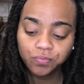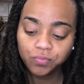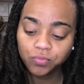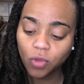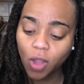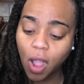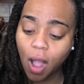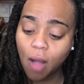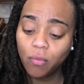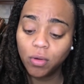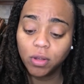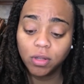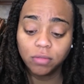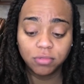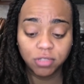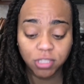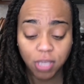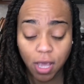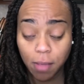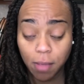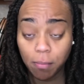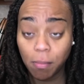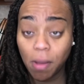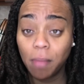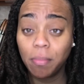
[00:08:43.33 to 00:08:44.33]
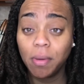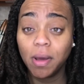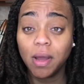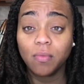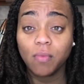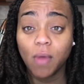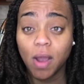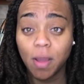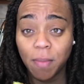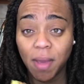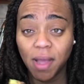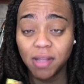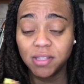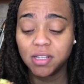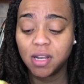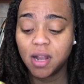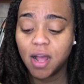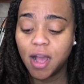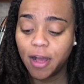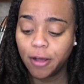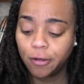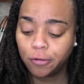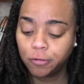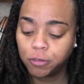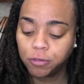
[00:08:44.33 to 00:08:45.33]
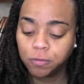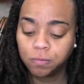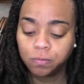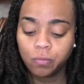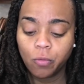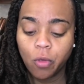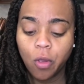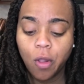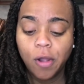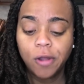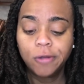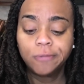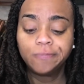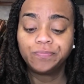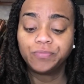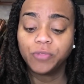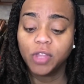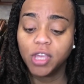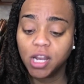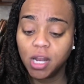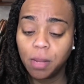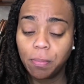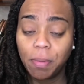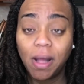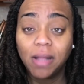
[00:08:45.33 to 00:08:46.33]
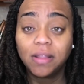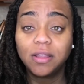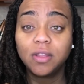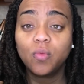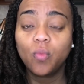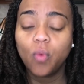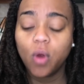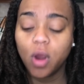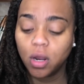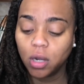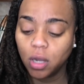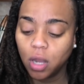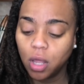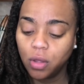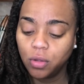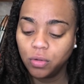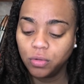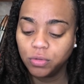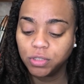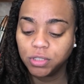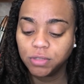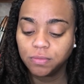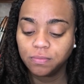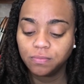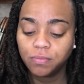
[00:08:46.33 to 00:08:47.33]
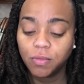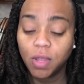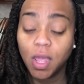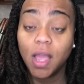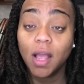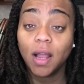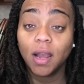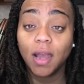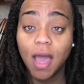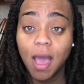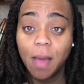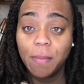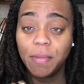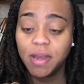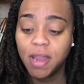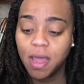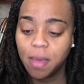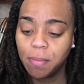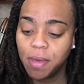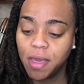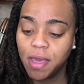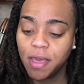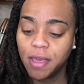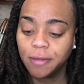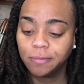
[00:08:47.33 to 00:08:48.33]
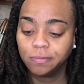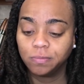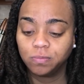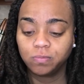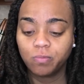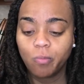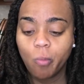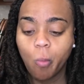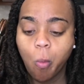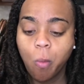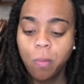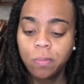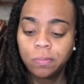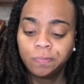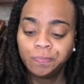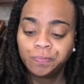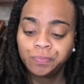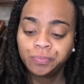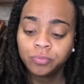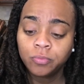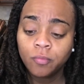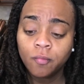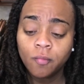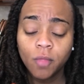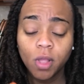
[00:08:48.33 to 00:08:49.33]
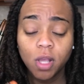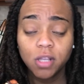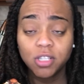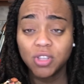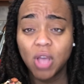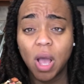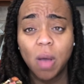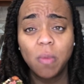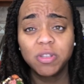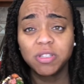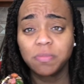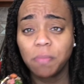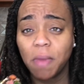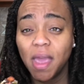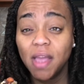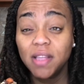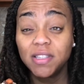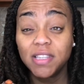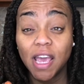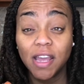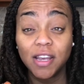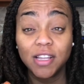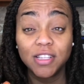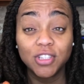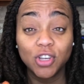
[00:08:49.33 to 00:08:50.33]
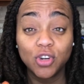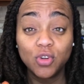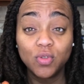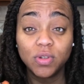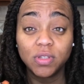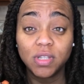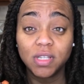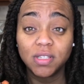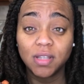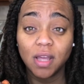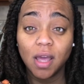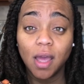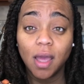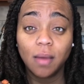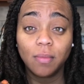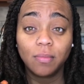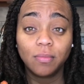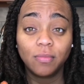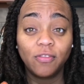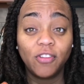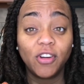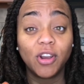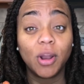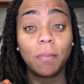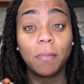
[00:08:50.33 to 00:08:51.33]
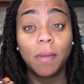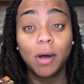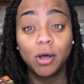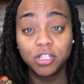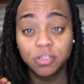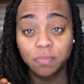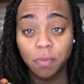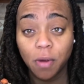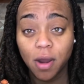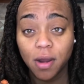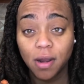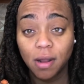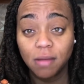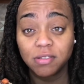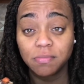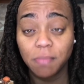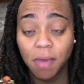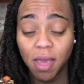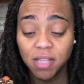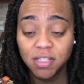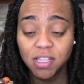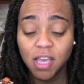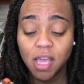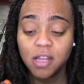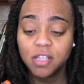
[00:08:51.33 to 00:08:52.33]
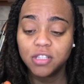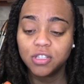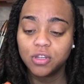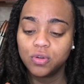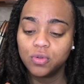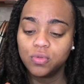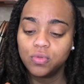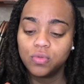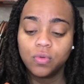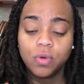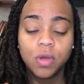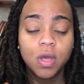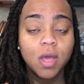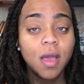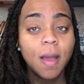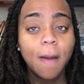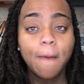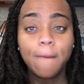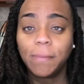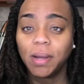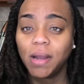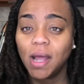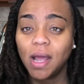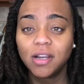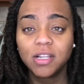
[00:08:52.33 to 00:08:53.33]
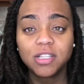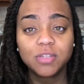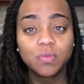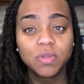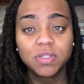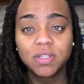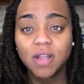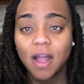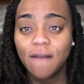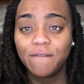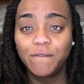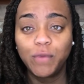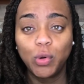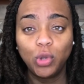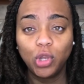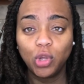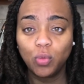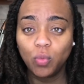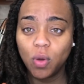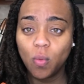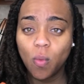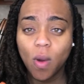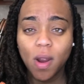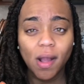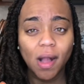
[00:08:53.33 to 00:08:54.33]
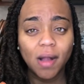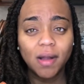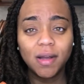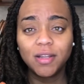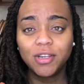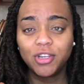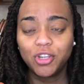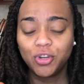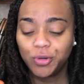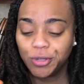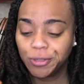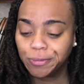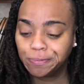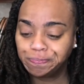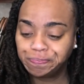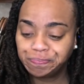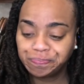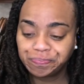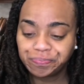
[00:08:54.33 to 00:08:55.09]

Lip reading: I would take my butt right back to the house, get up out them work clothes, and climb in that bed. So I was maintaining school at this time for the most part. I was maintaining school, but I just was not fooling with work. I couldn't do it.